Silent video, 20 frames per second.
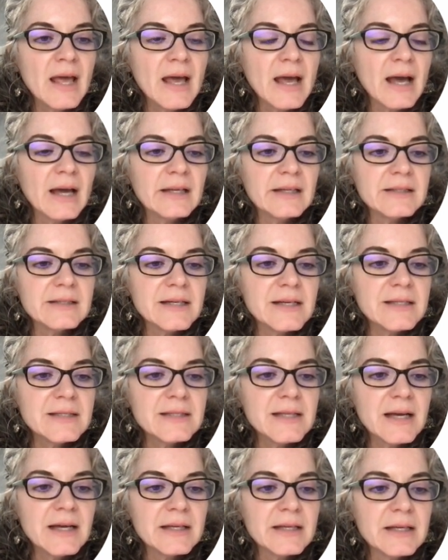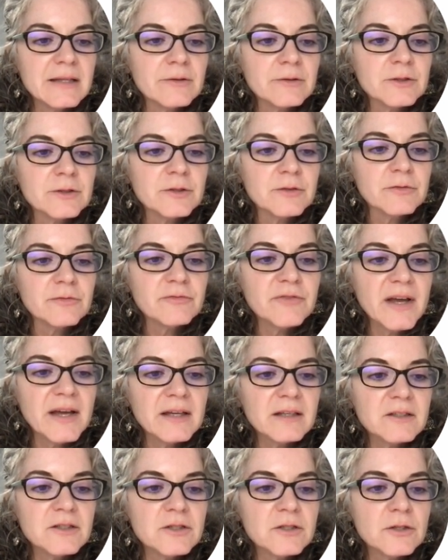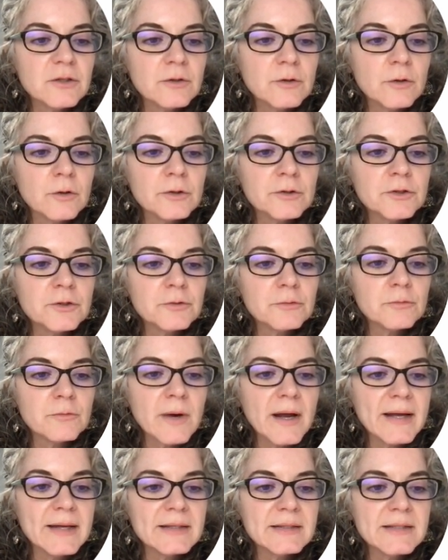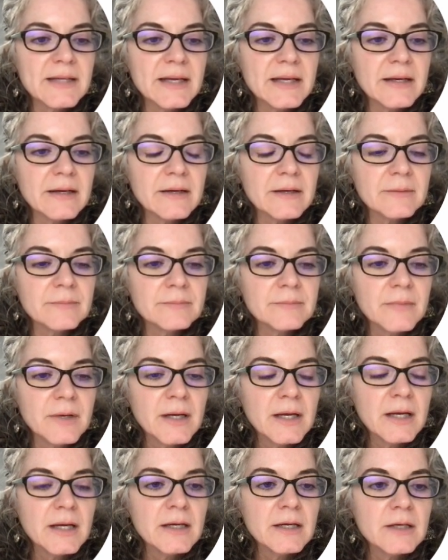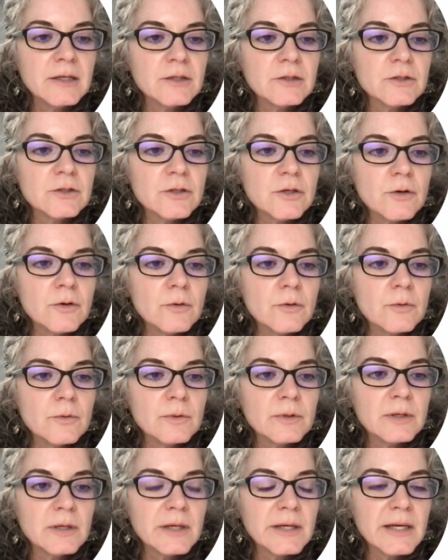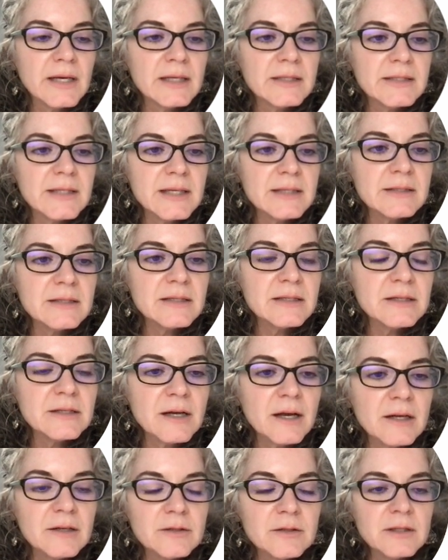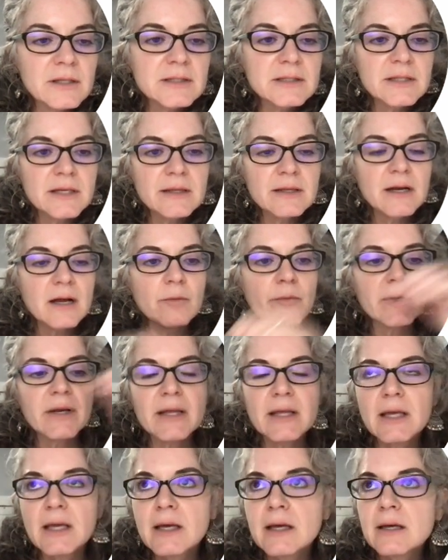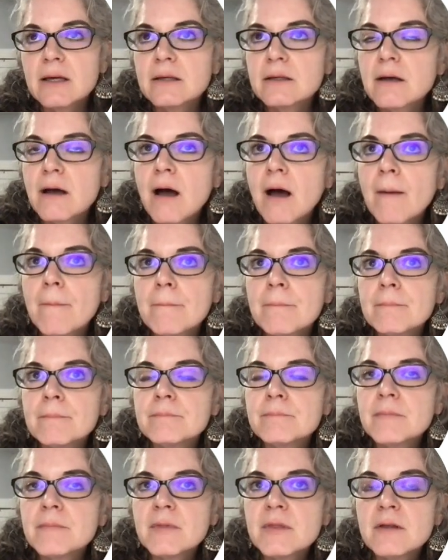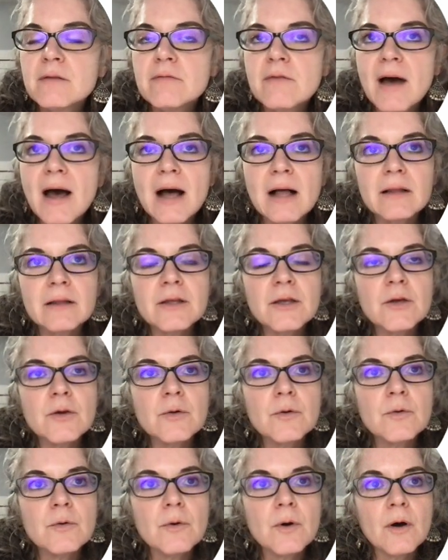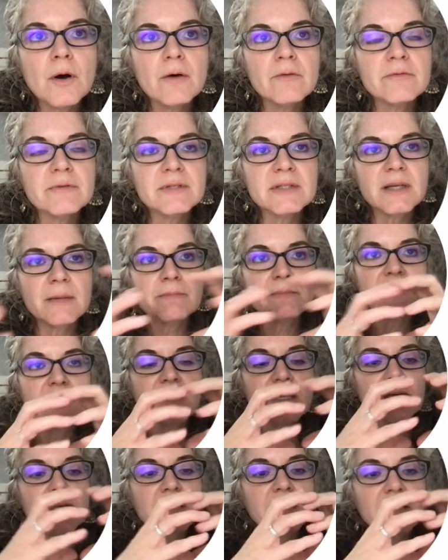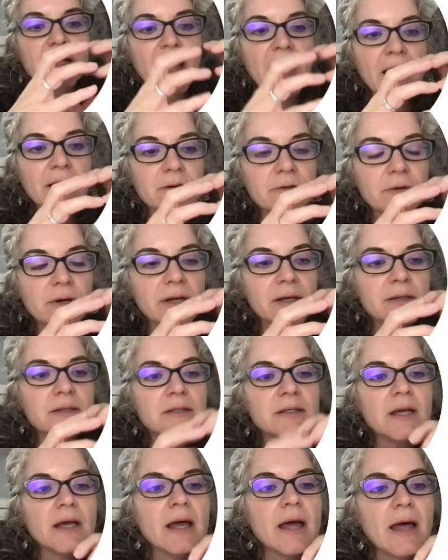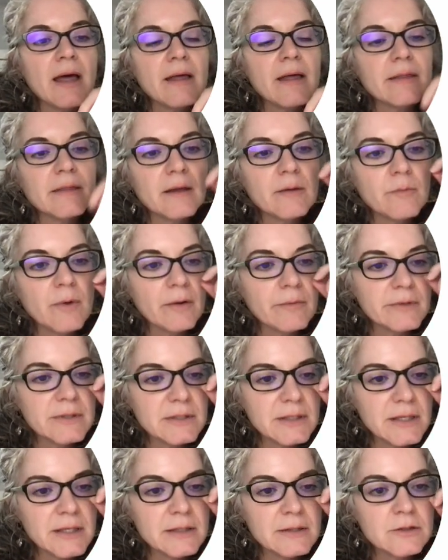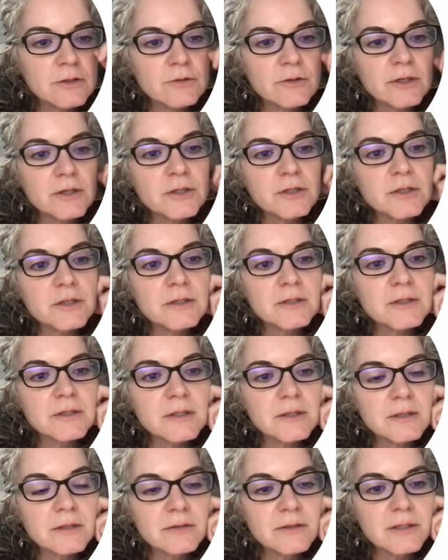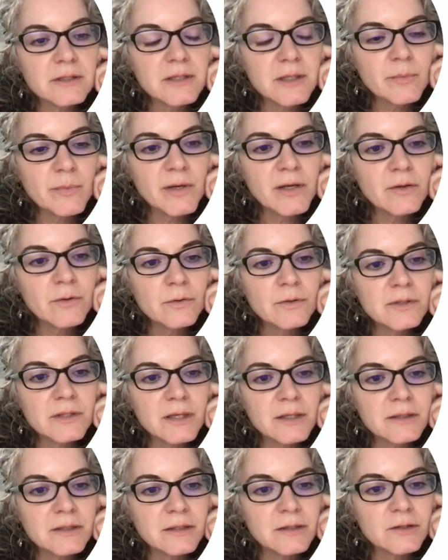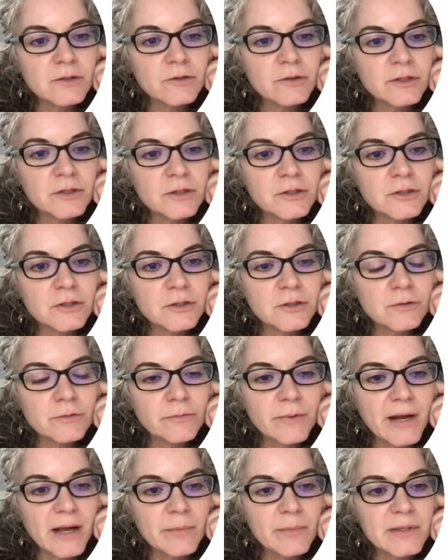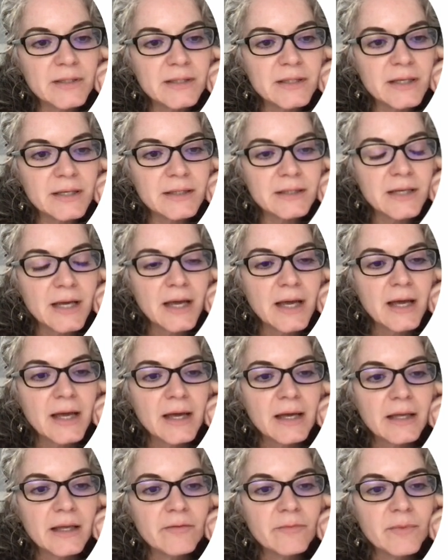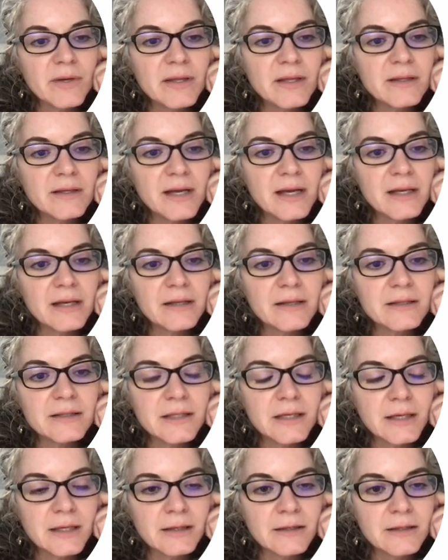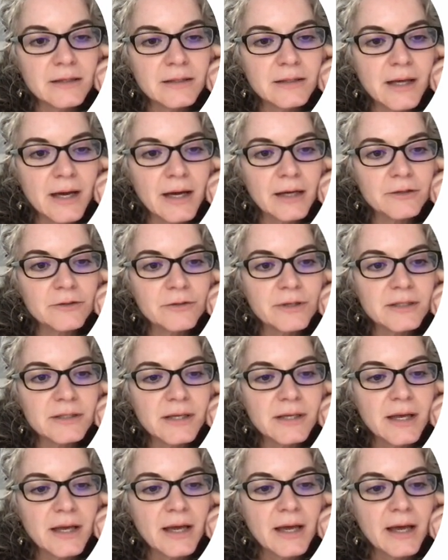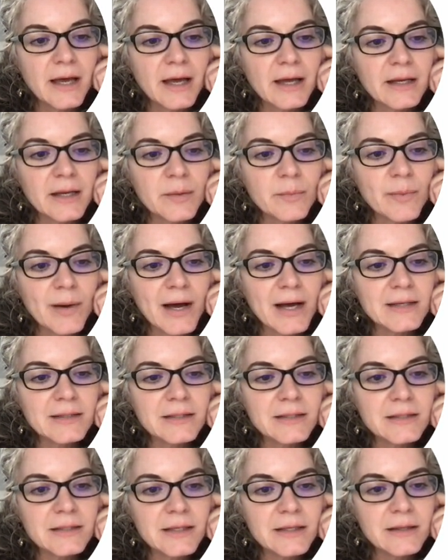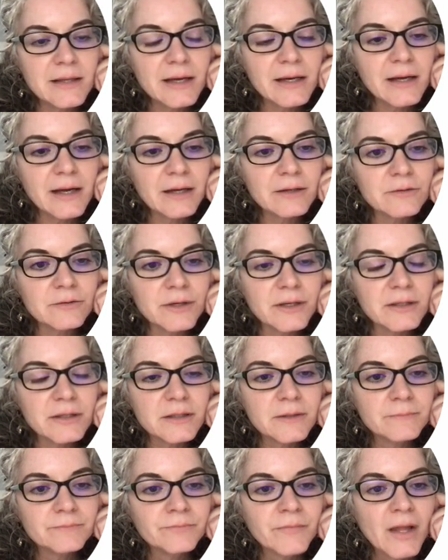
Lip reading: And it does that either to fetch or to write data. So it sends in let's say that I want to get the value of something in an address, then I would set instructions. So CPU sends instructions to RAM and says, give me the data that's in this address, and it passes it that address.